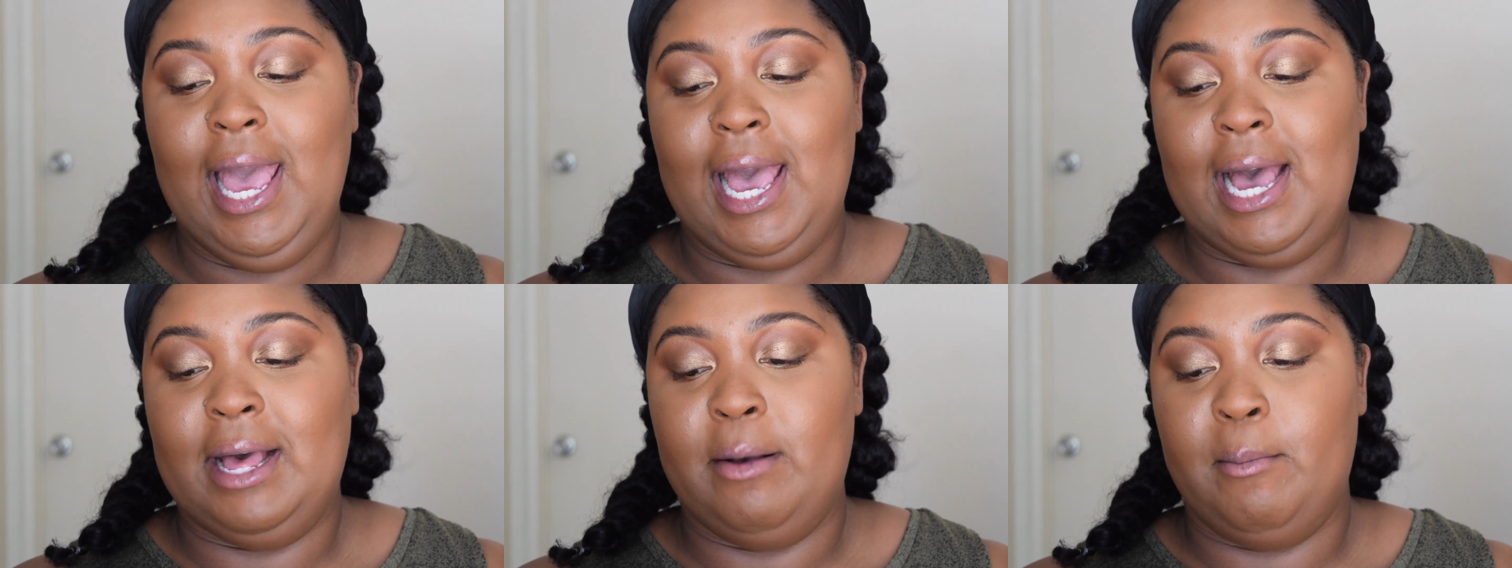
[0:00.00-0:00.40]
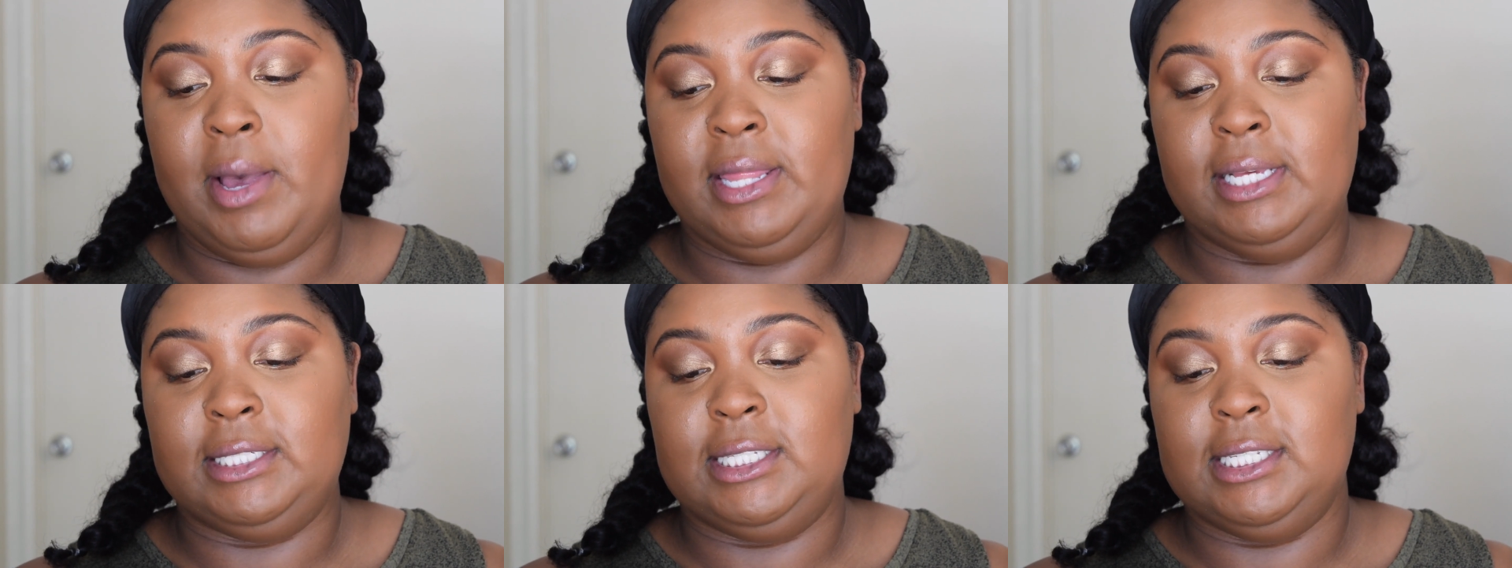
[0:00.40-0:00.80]

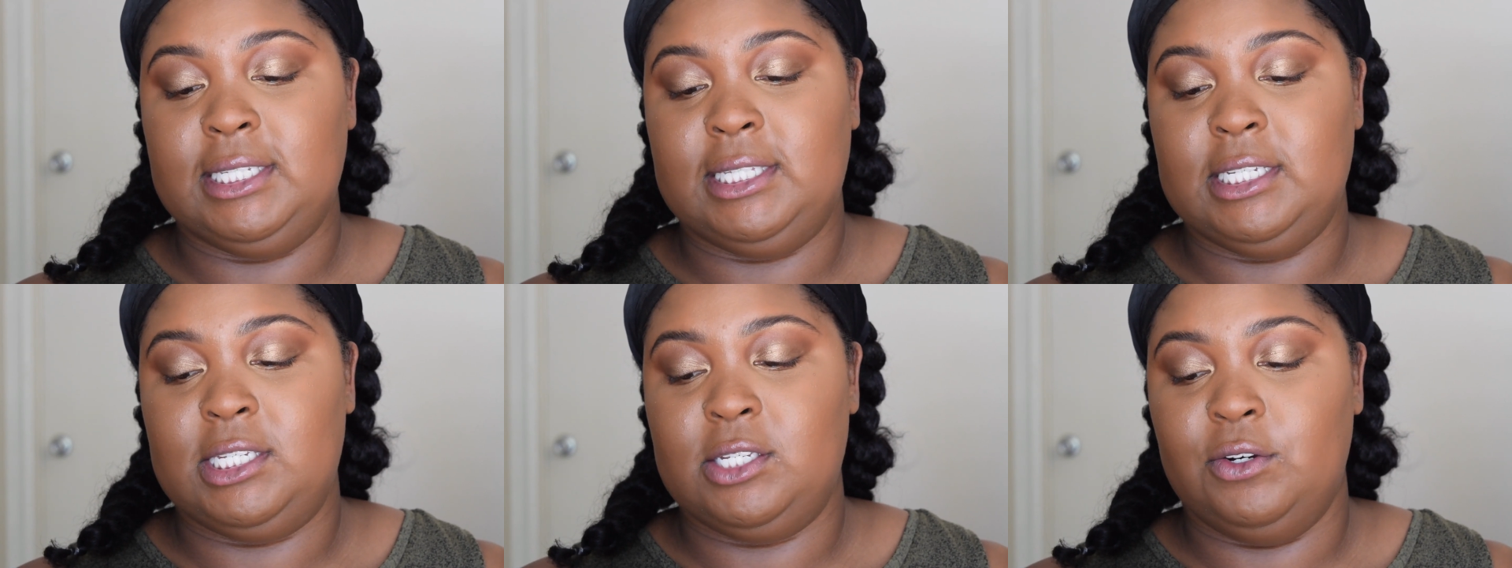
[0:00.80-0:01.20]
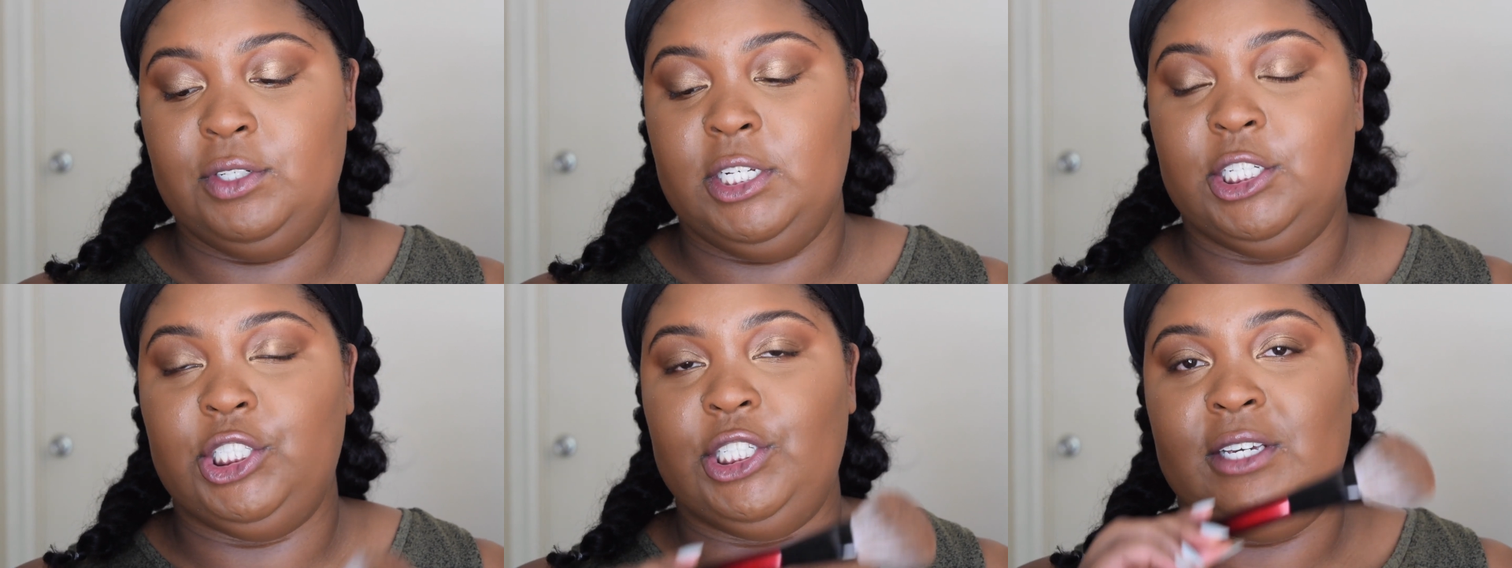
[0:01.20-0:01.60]
And this is the
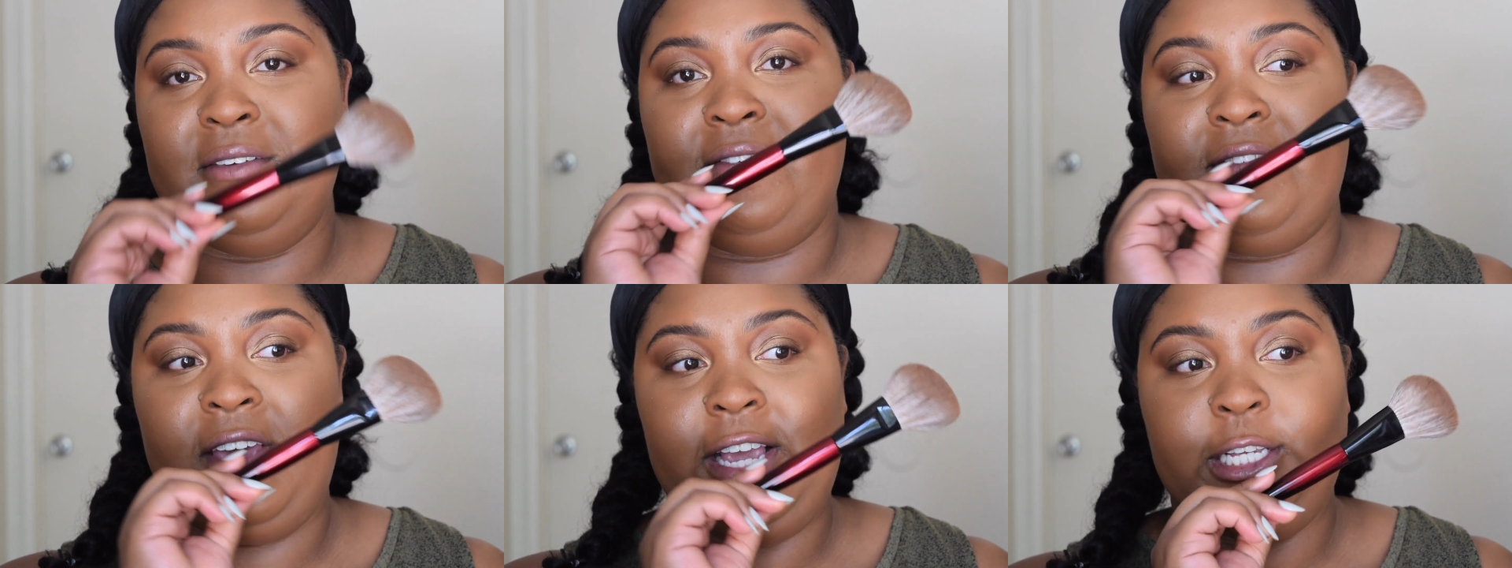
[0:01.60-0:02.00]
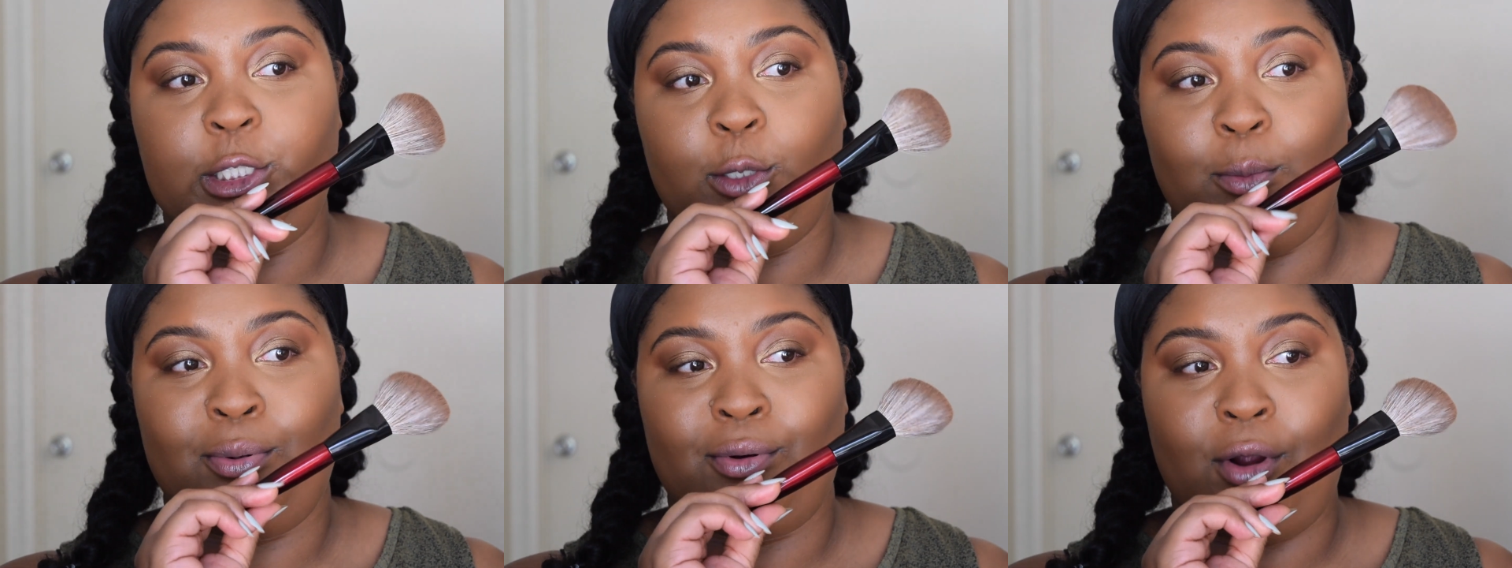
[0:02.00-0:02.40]
Sonia G
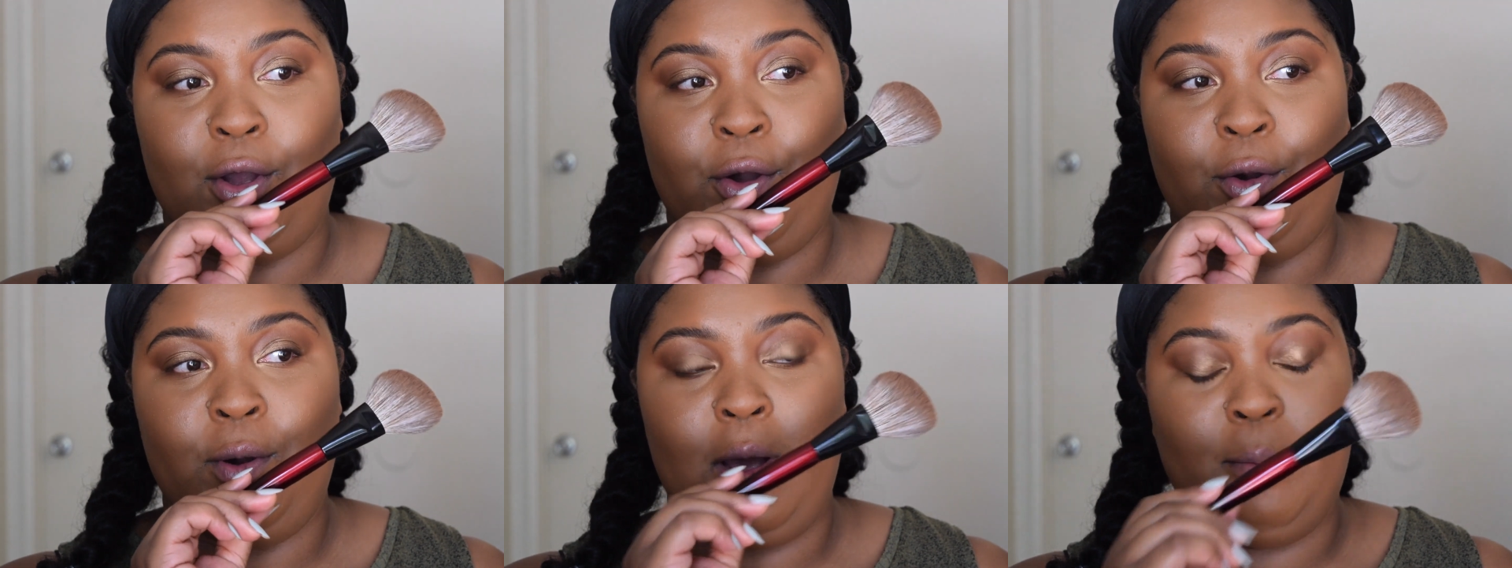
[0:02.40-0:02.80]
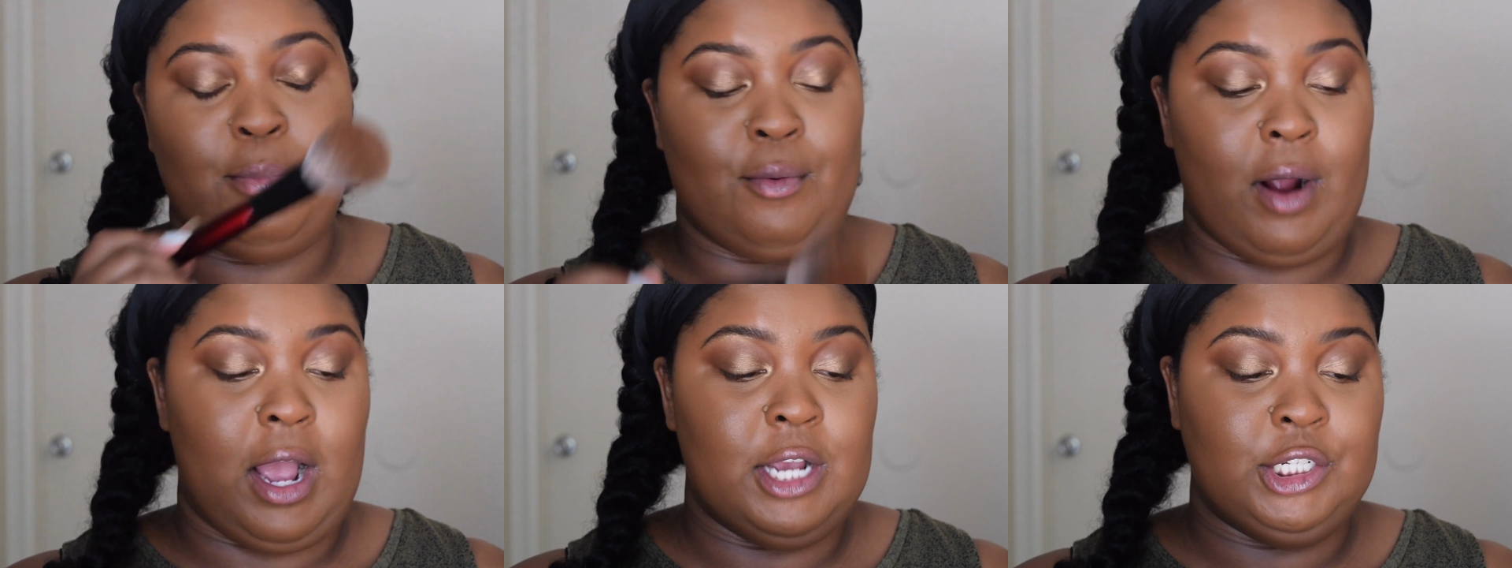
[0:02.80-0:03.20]
Face Pro
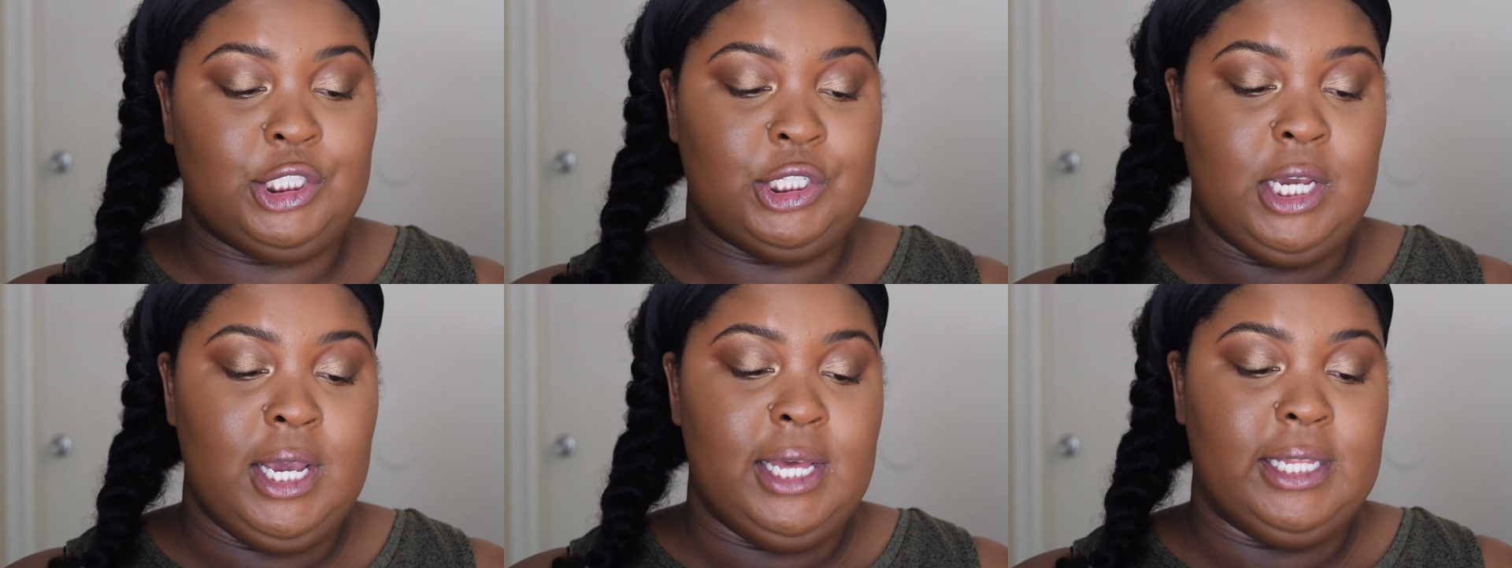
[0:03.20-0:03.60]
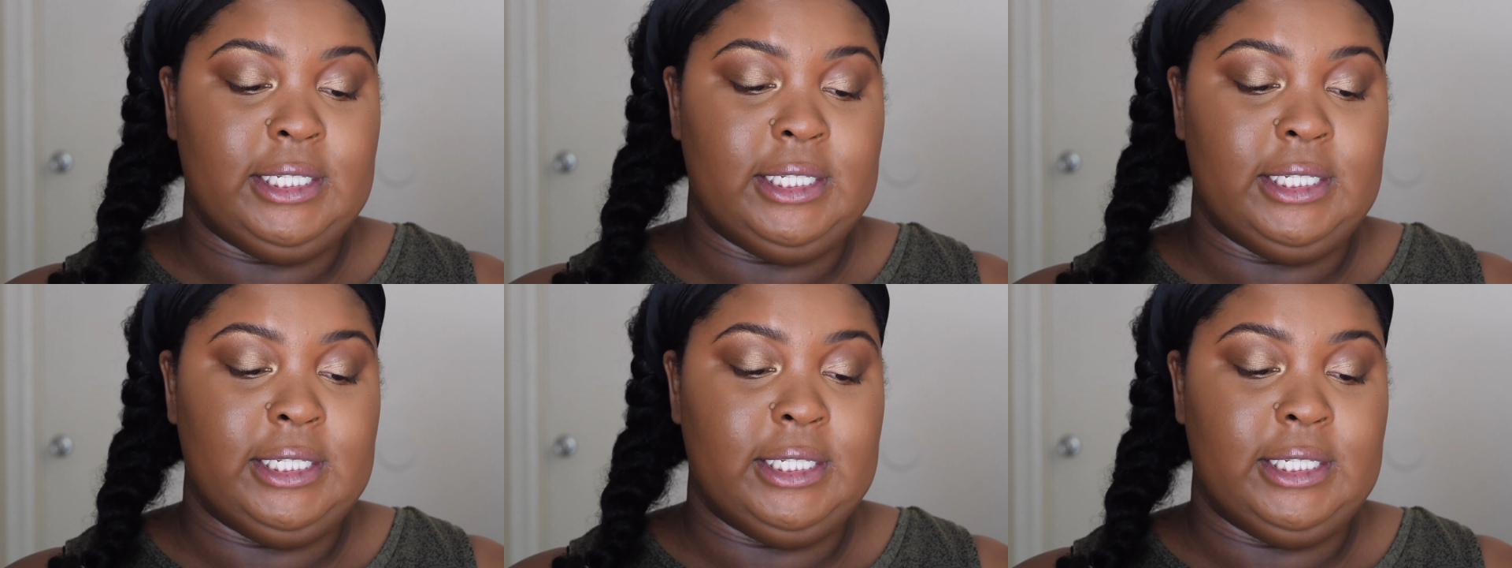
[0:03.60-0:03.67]
brush.